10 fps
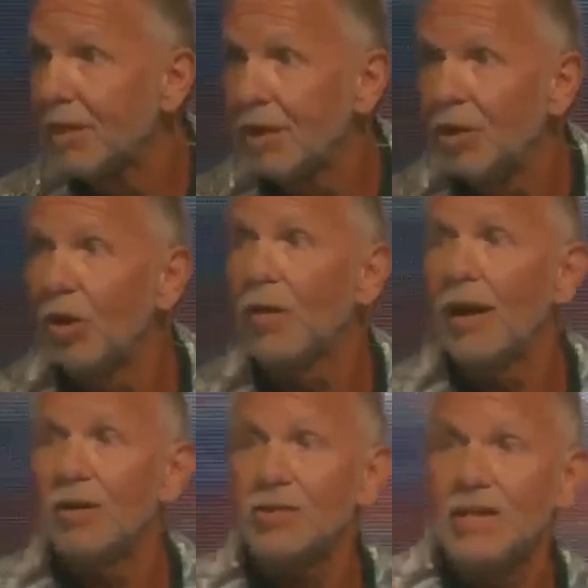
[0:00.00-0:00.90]
Your
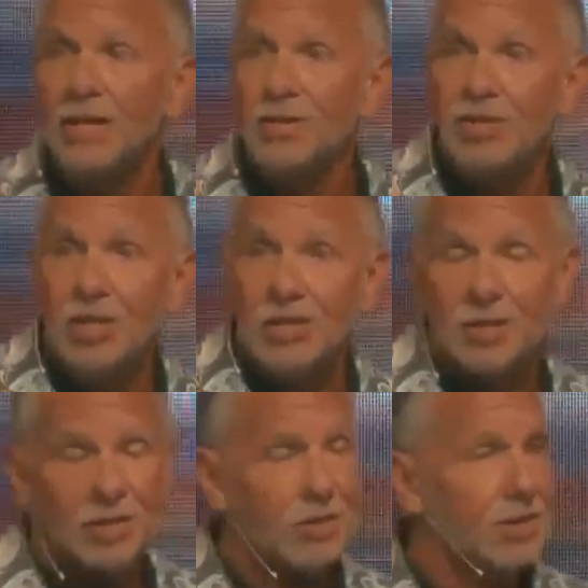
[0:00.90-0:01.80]
greatest need is Jesus
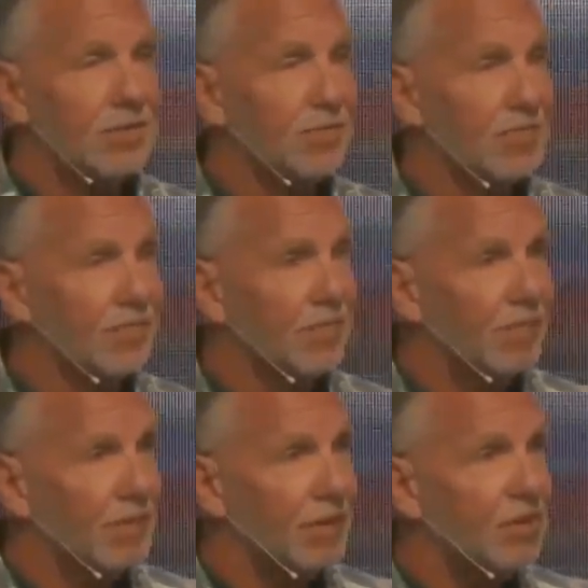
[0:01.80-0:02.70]

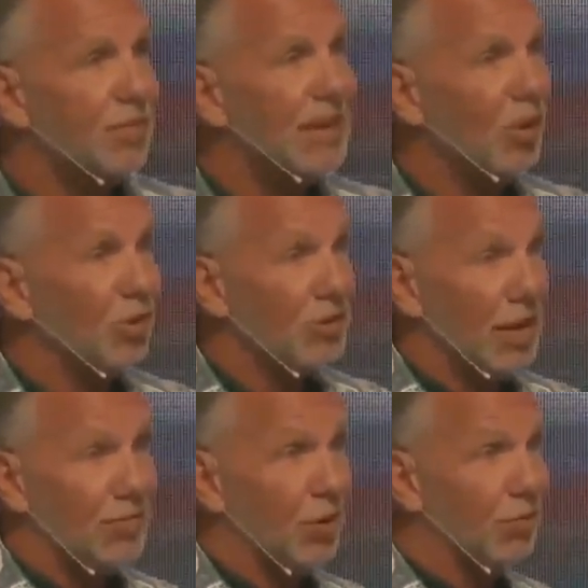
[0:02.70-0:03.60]
to be your
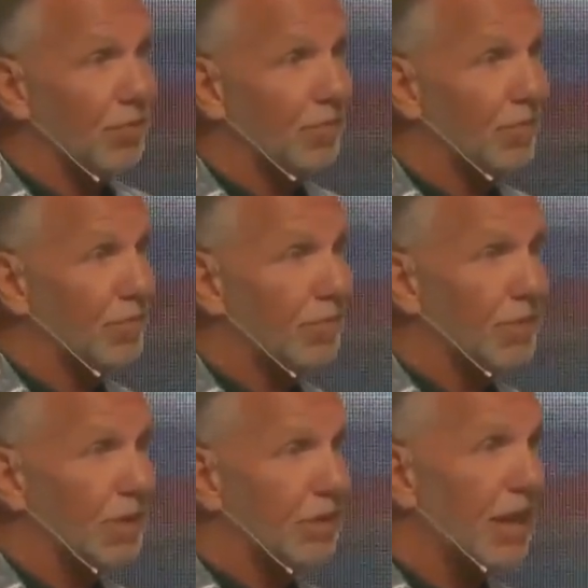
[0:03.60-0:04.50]
Savior.
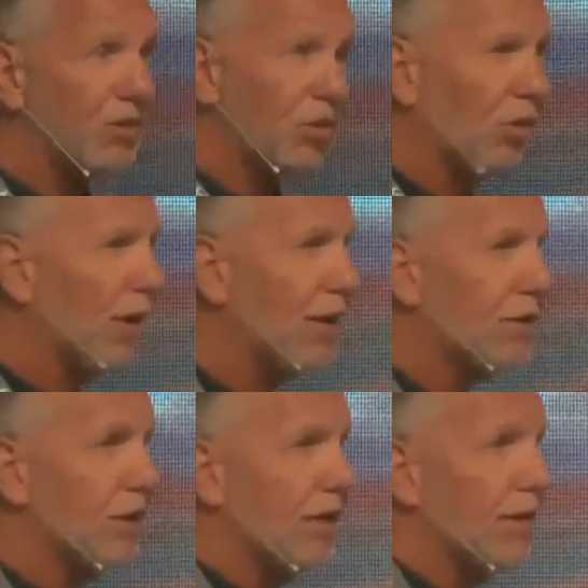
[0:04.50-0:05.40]
That's your greatest
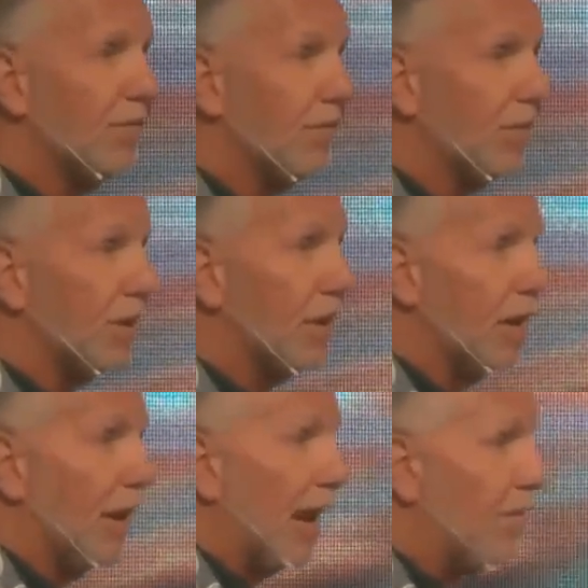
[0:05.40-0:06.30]
need.
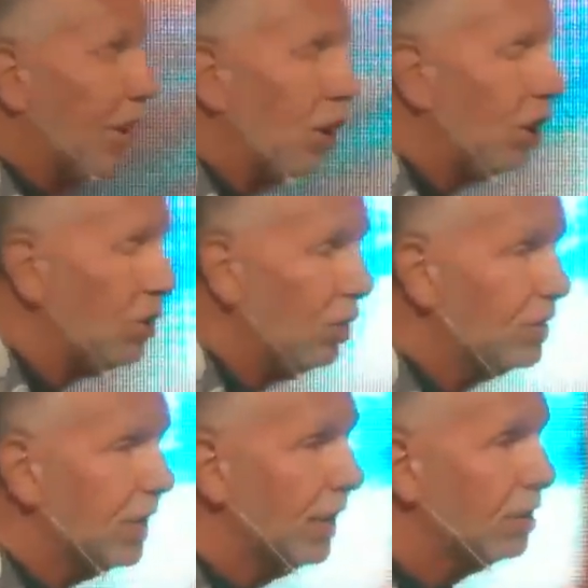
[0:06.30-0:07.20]
And the good news
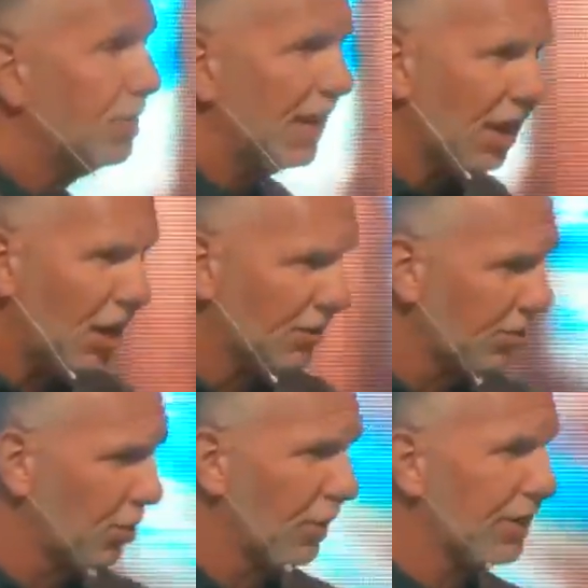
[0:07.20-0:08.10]
is, because of the
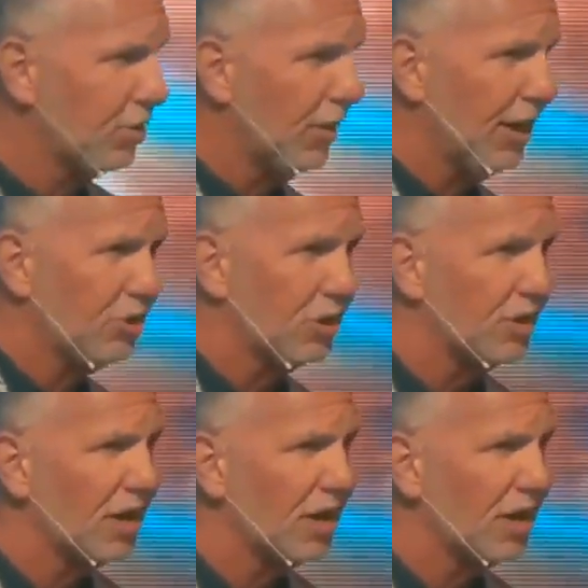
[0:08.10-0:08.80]
resurrection,